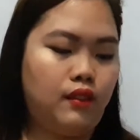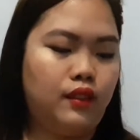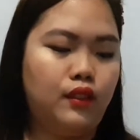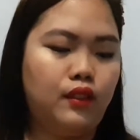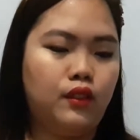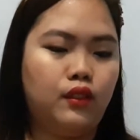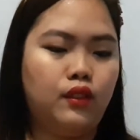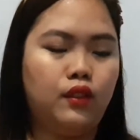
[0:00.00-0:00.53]

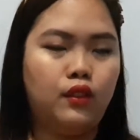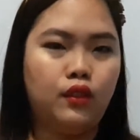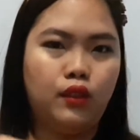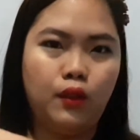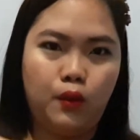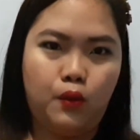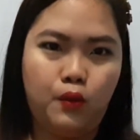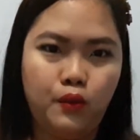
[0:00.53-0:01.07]

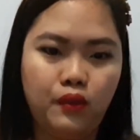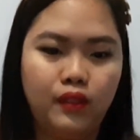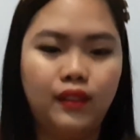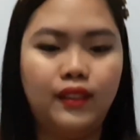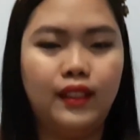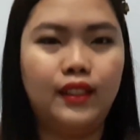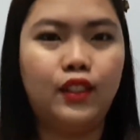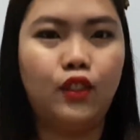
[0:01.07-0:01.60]
So
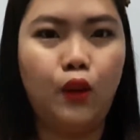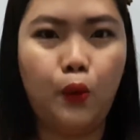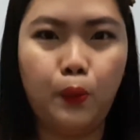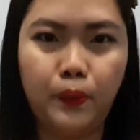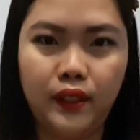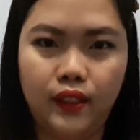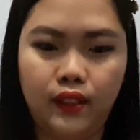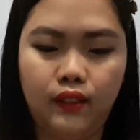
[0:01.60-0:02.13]
let's
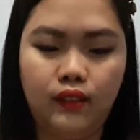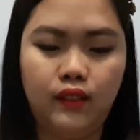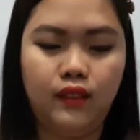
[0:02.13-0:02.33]
open it.